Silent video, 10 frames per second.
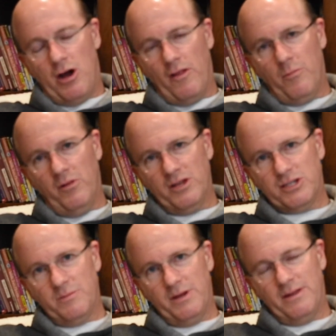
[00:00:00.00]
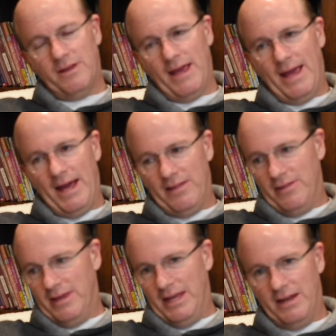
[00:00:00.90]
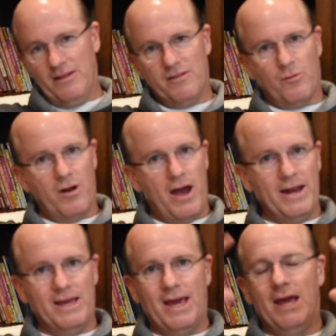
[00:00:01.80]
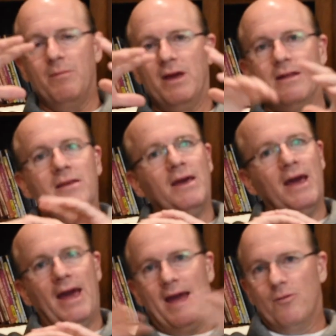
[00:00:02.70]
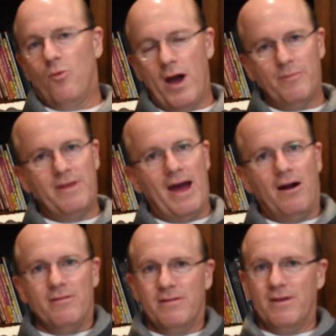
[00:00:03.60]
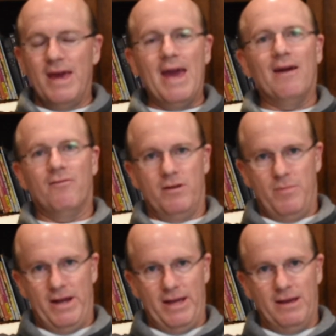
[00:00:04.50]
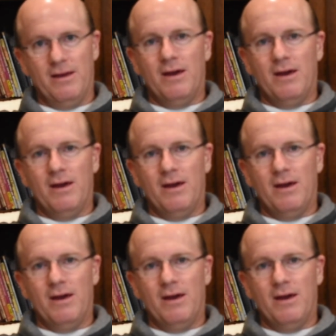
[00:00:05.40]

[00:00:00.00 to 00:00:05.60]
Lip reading: All the militiamen and the Indians that were hiding came in and wiped out everybody,